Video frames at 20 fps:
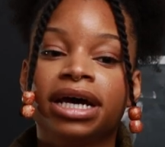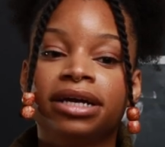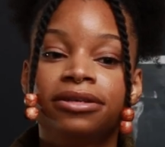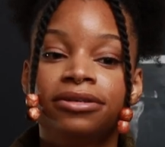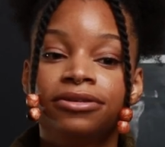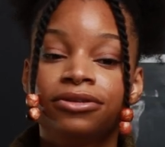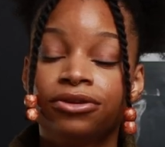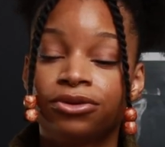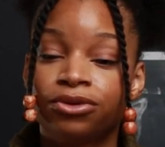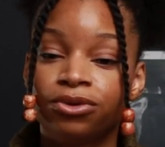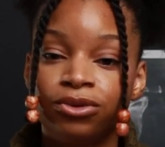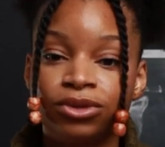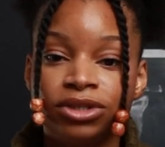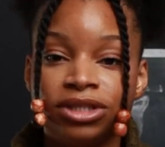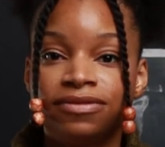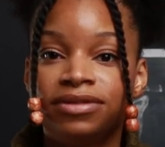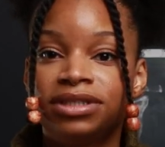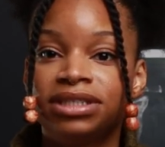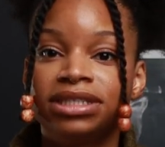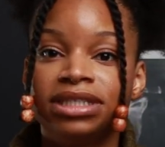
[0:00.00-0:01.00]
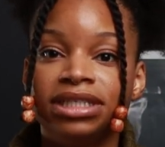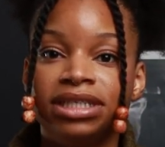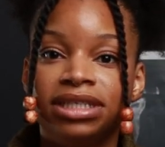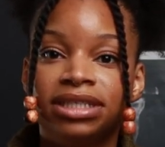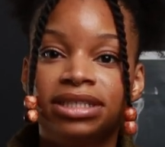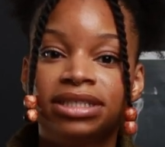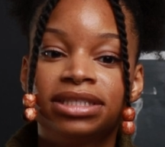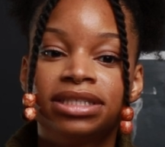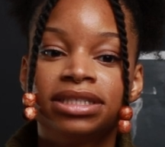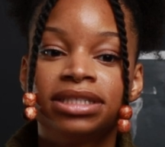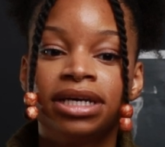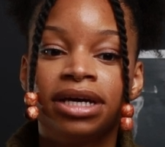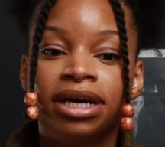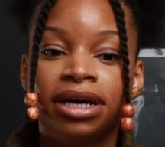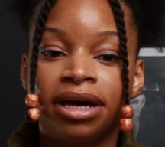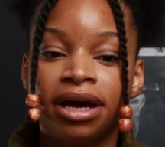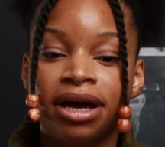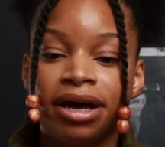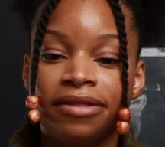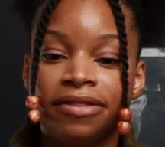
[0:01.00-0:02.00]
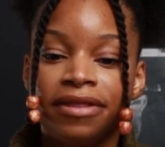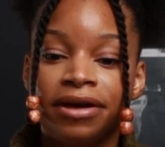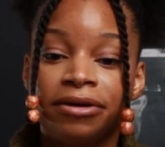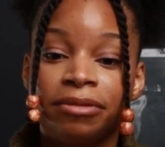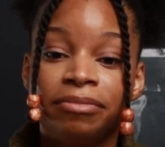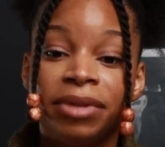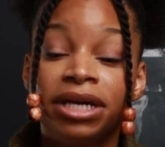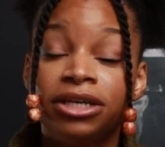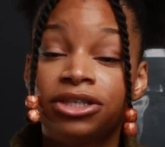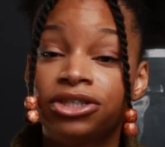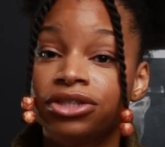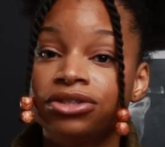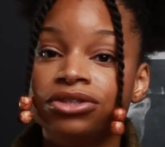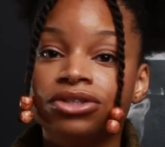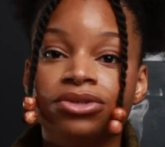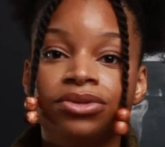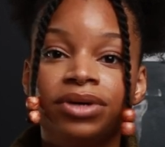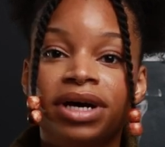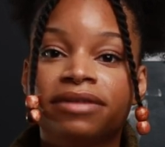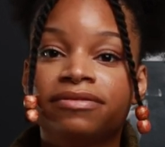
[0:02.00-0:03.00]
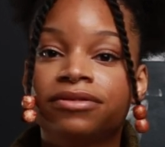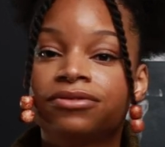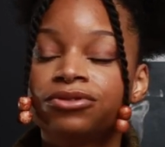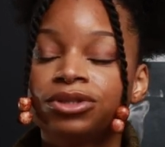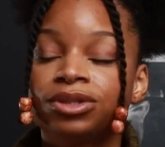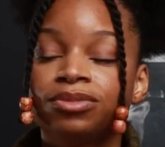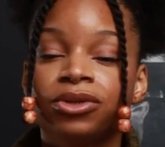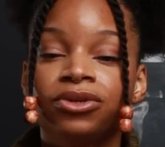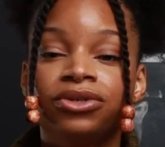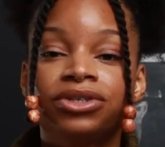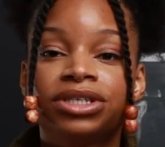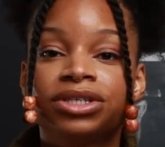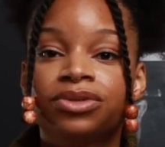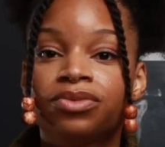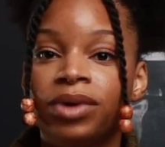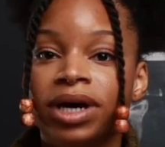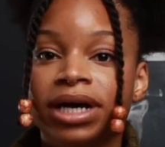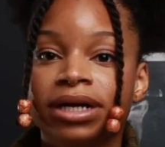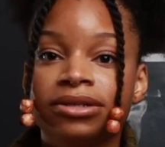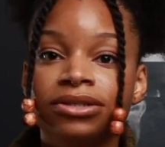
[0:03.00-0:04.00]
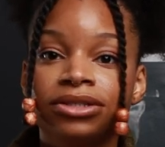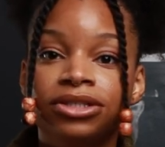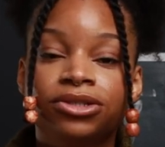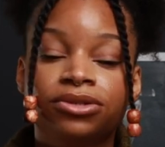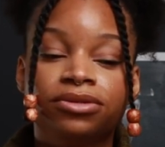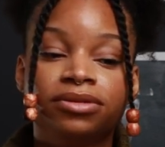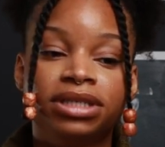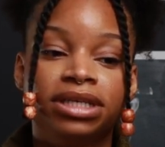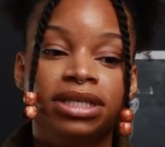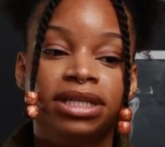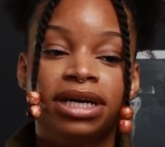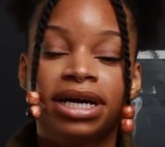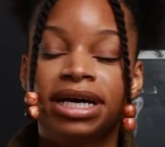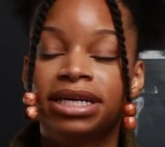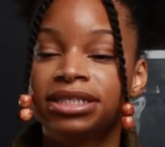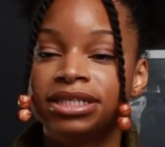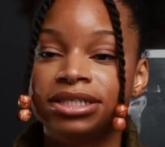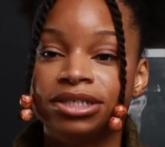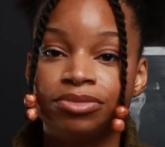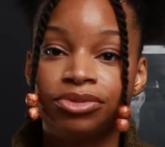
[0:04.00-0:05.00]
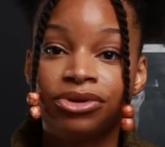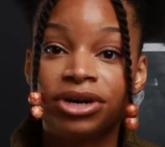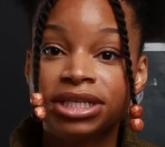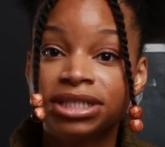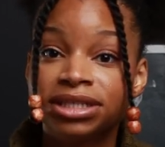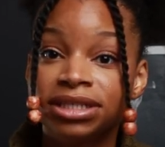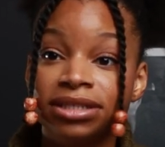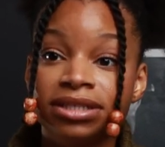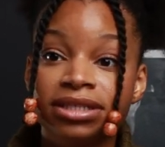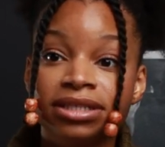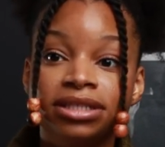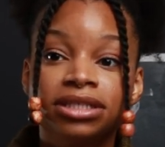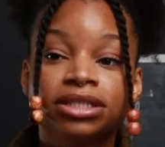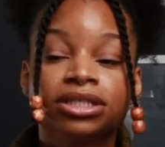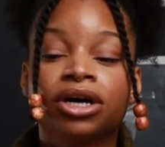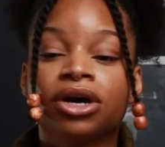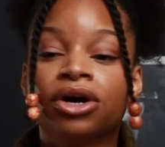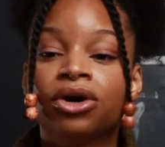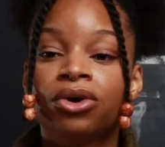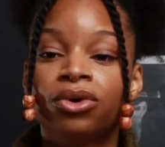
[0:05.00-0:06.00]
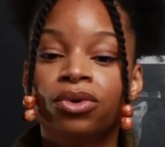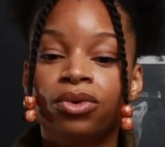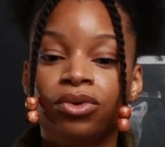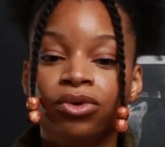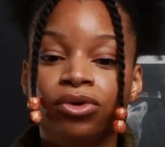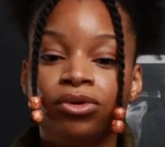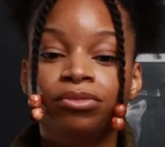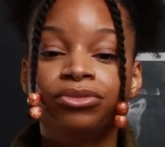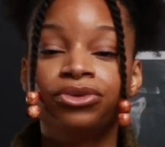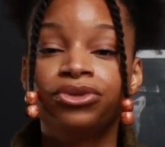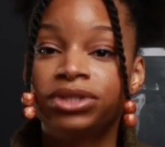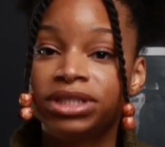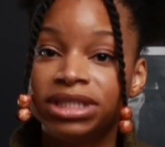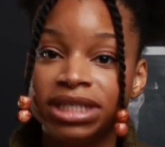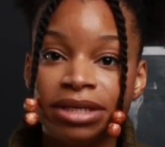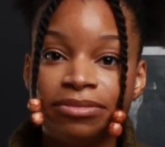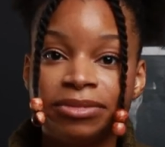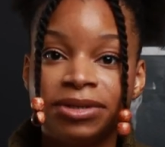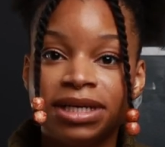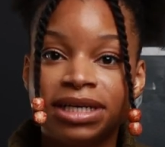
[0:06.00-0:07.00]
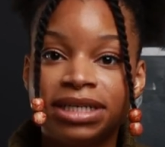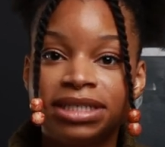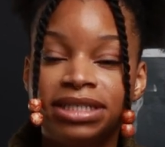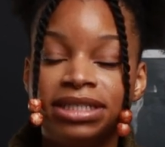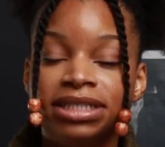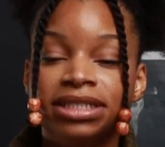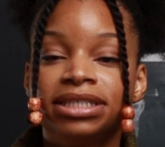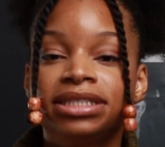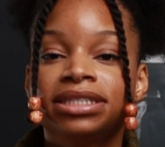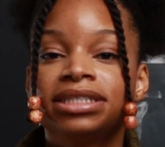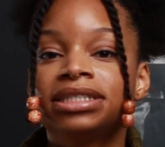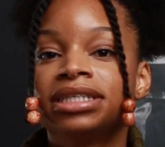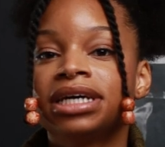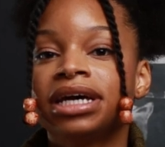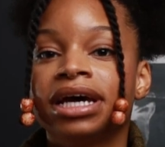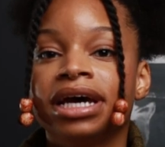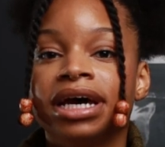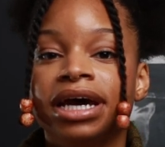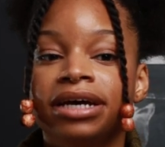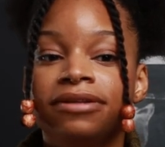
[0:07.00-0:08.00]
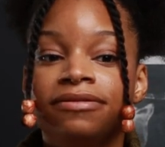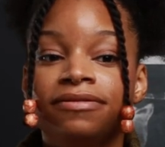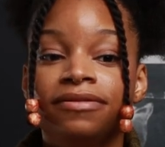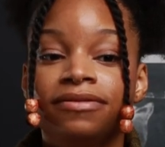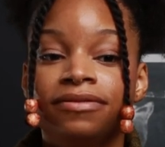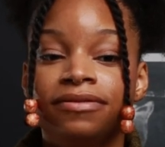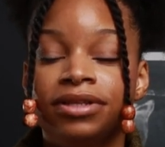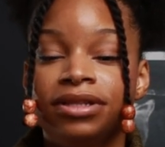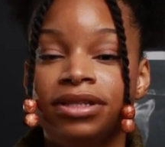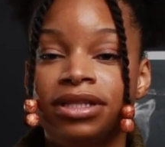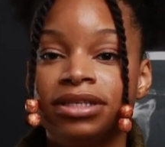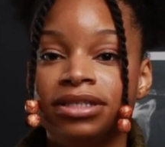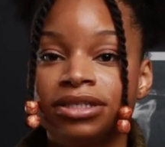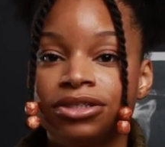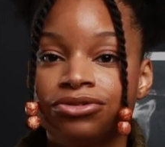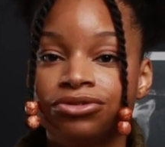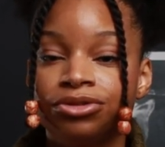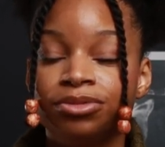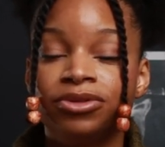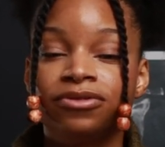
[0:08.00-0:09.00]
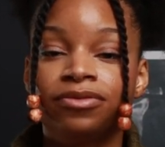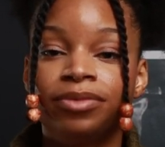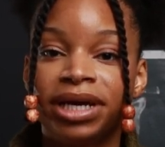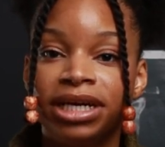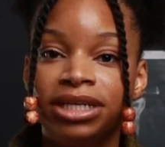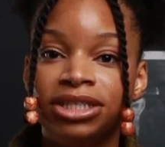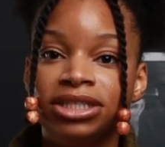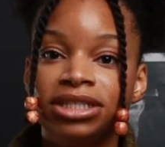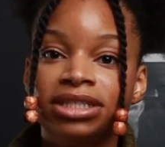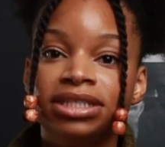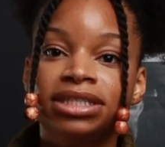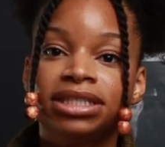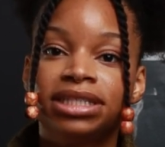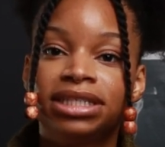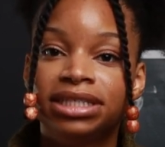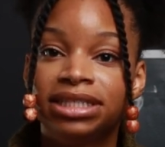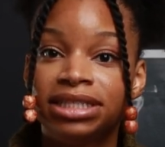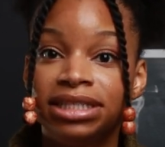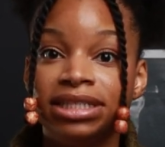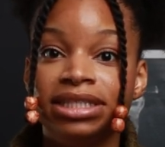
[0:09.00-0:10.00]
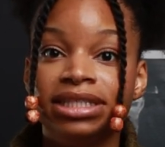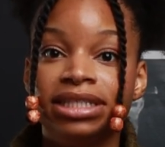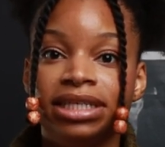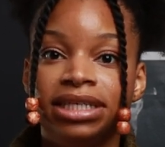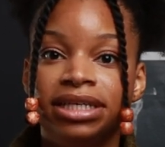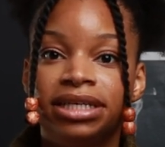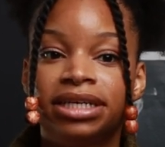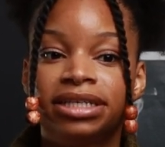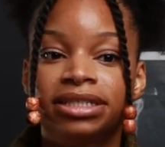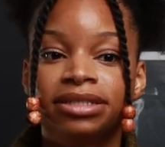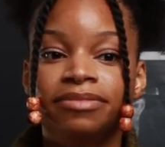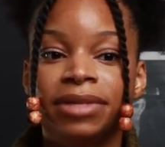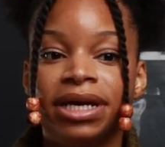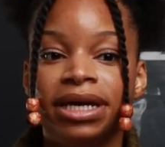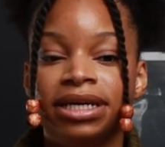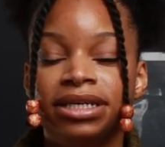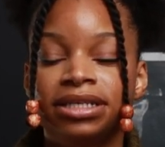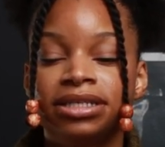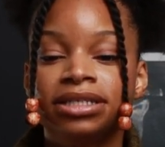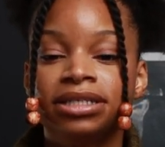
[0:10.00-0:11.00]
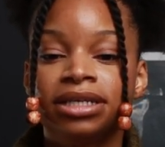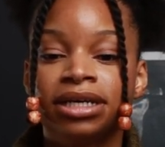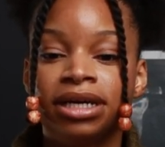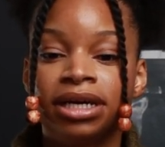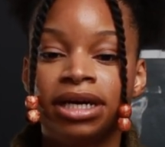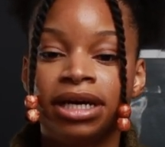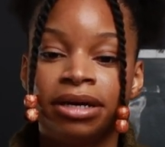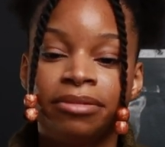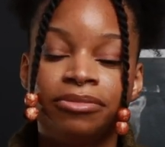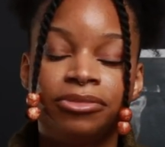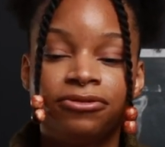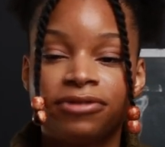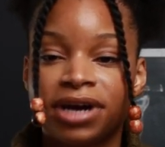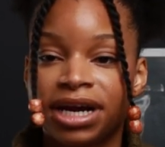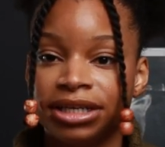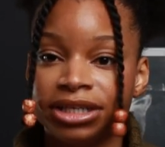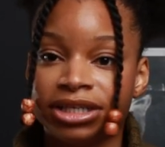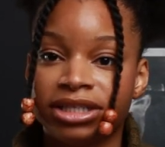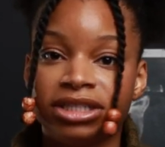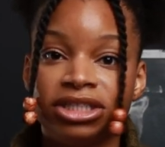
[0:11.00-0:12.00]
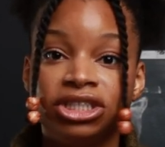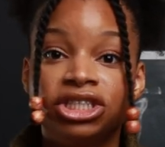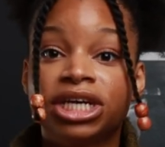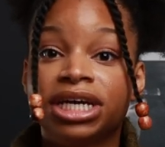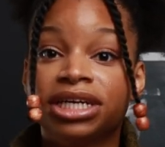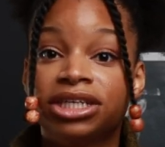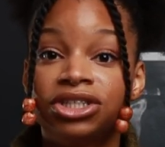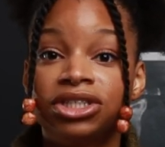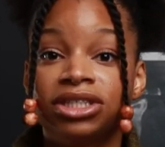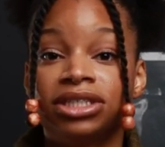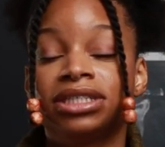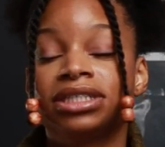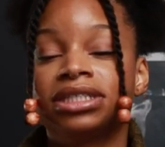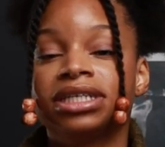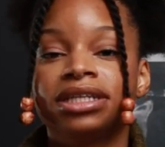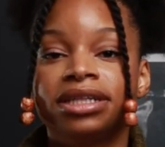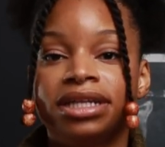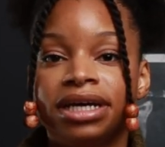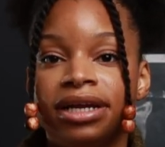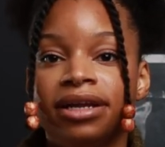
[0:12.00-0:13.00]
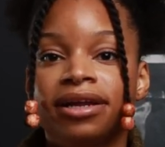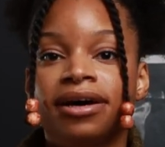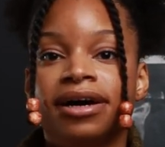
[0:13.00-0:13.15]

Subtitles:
and the course of disease. There are patients who haven't responded well to either antidepressants or mood stabilizers, and for this group of patients, ECT has made miraculous changes in their